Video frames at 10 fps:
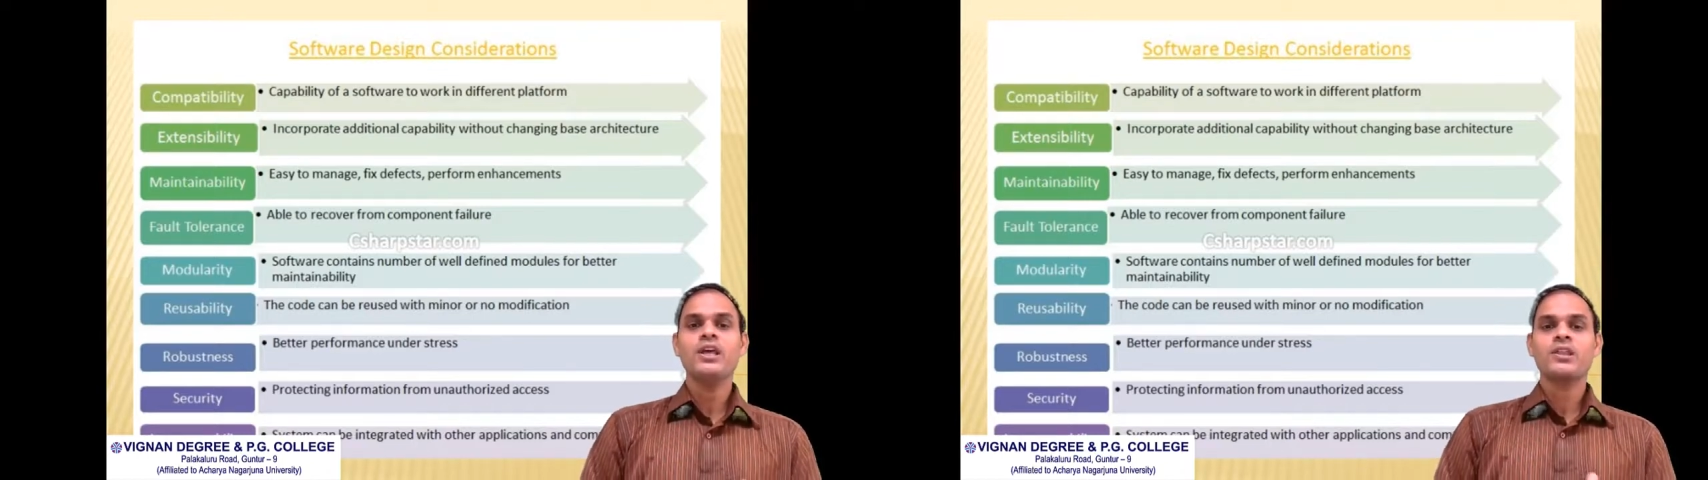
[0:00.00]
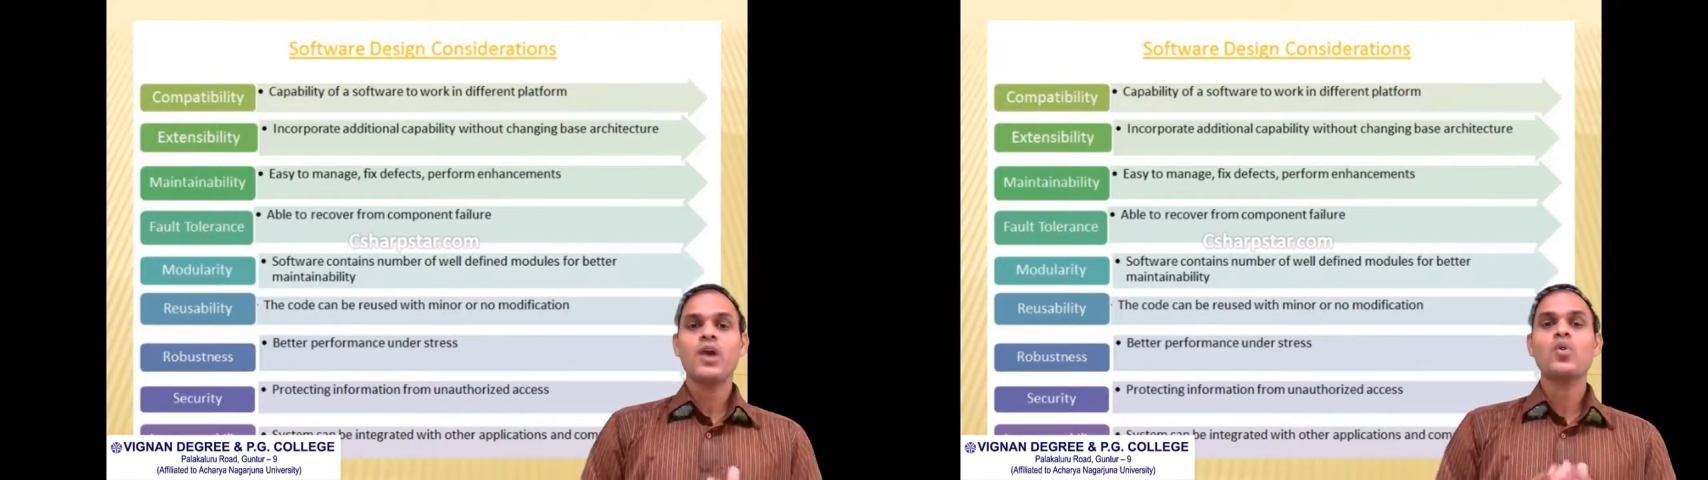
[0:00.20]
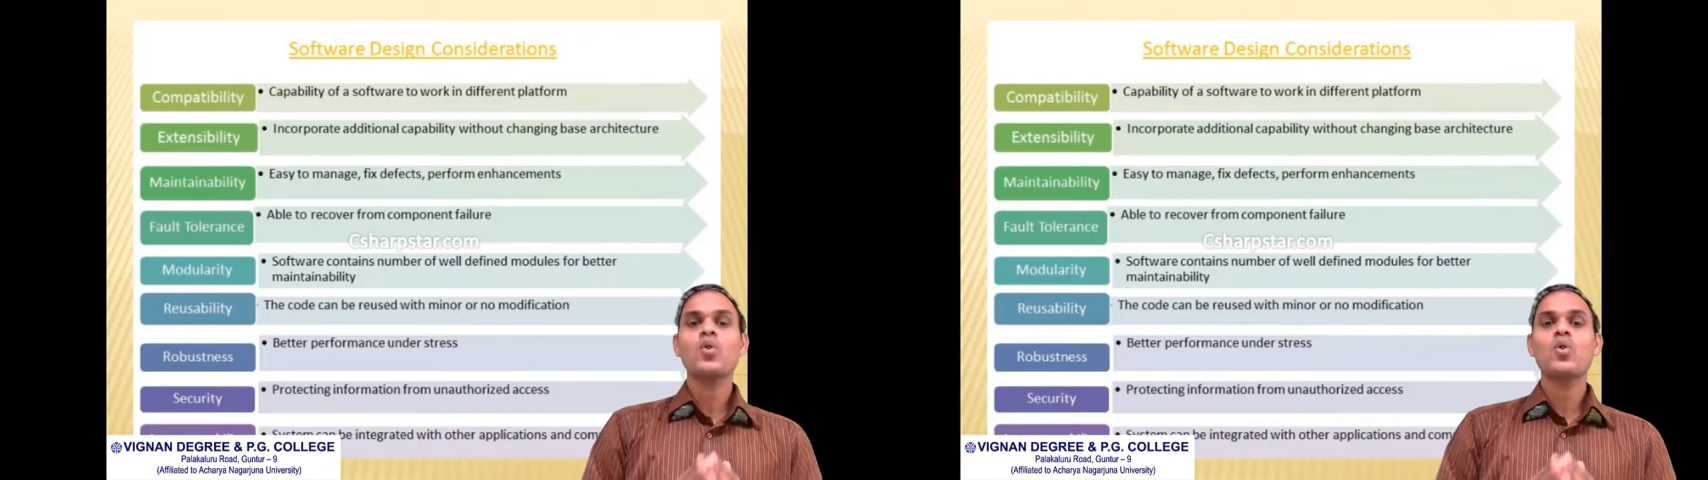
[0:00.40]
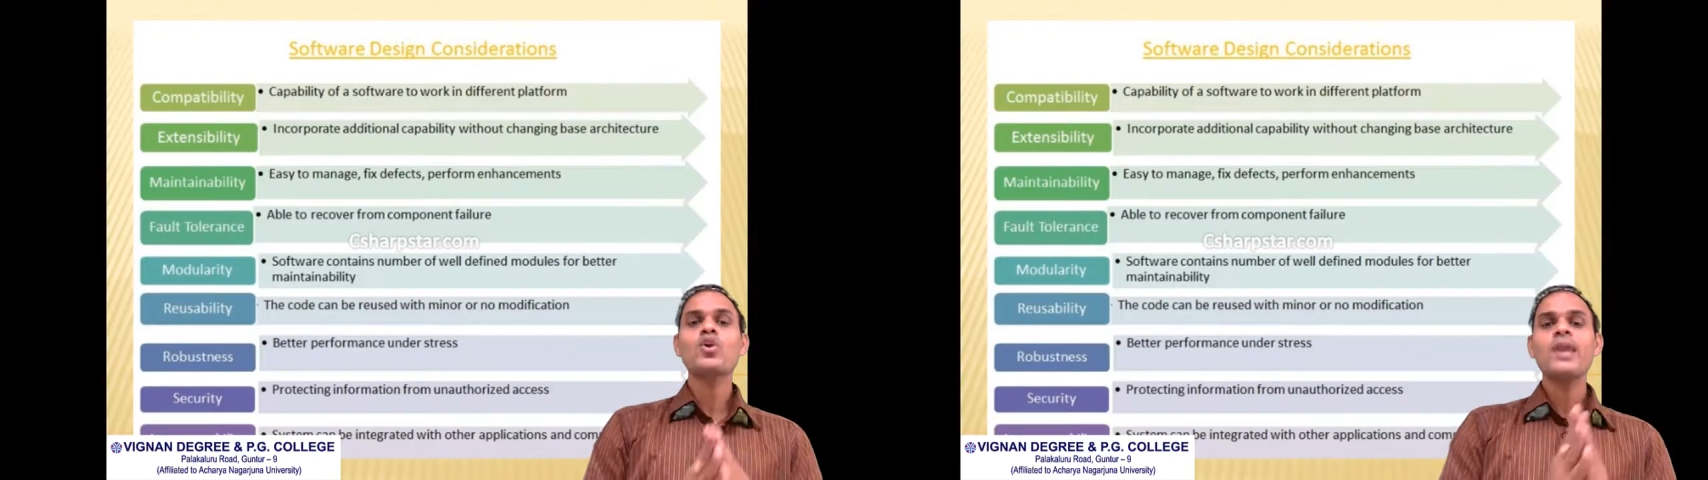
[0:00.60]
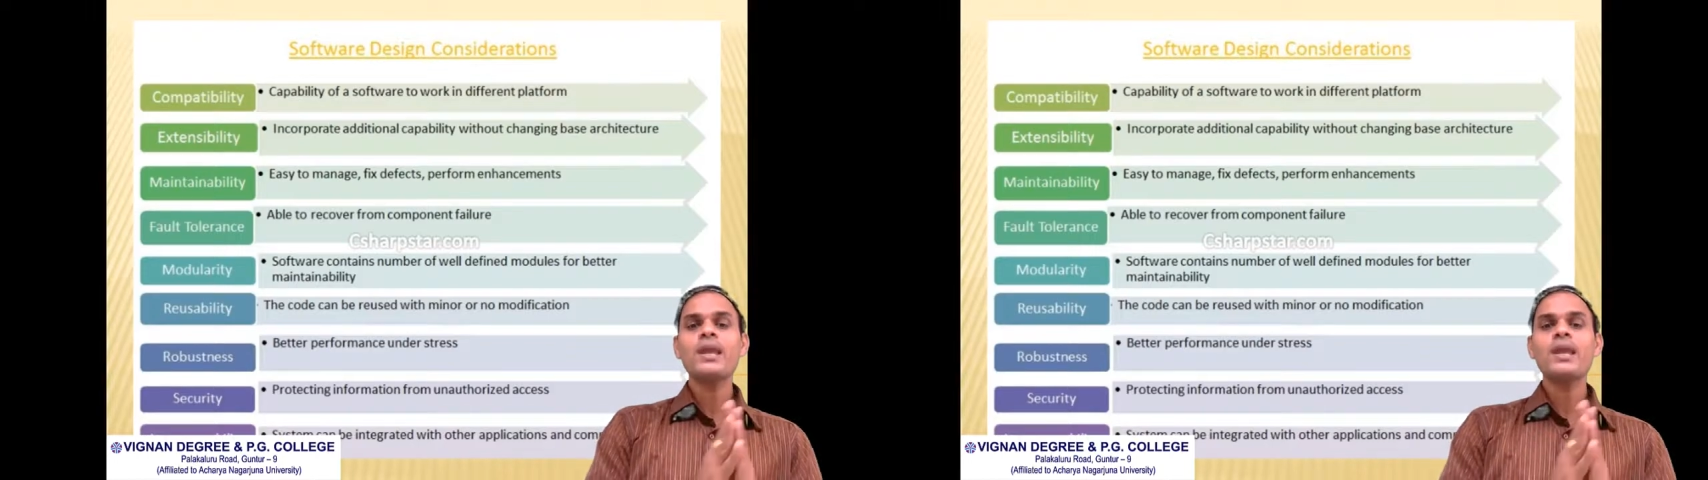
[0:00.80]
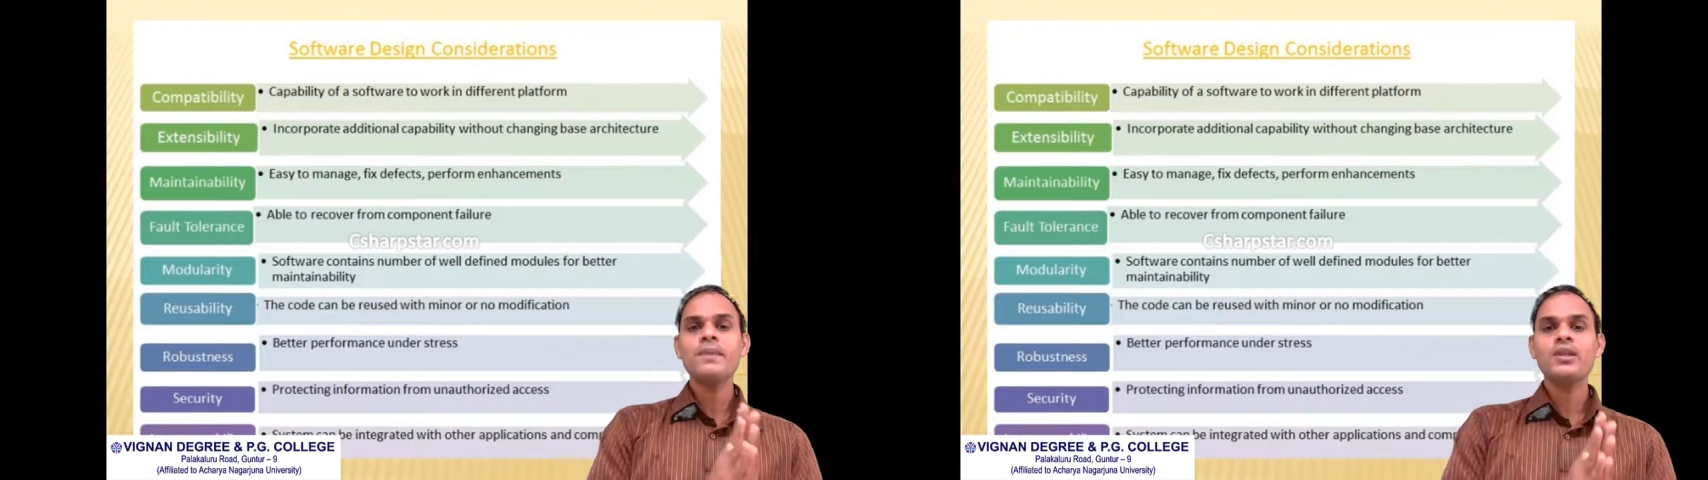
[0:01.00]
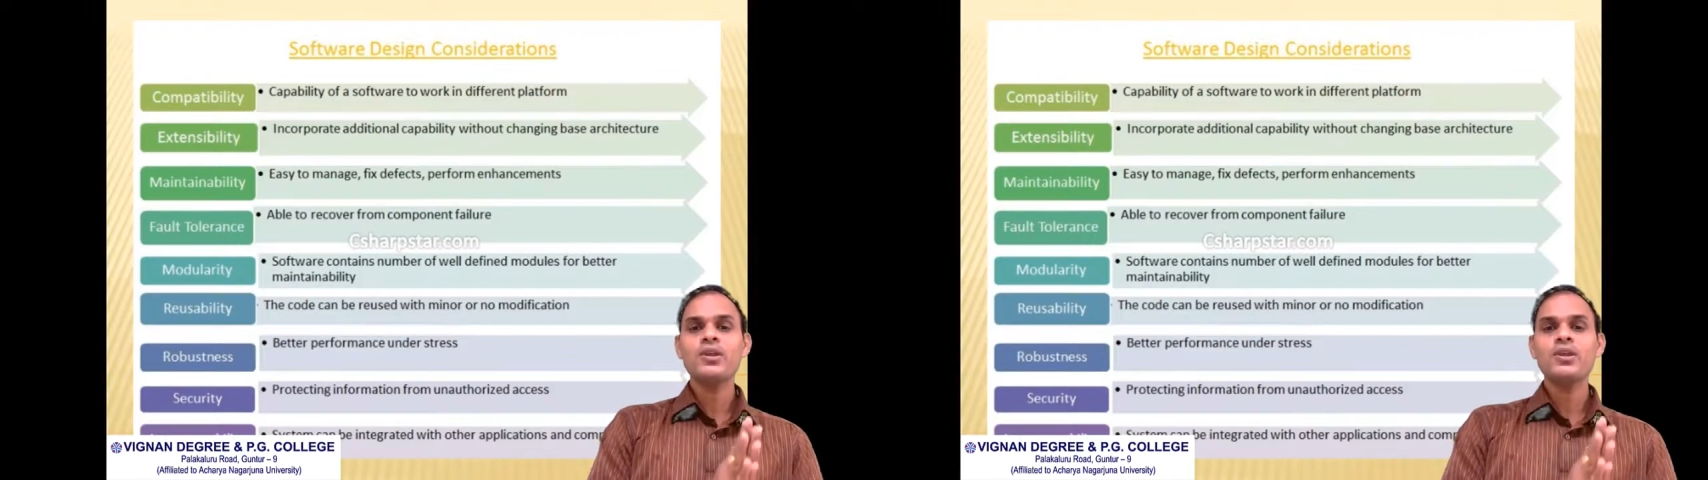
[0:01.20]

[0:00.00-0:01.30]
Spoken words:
The code can be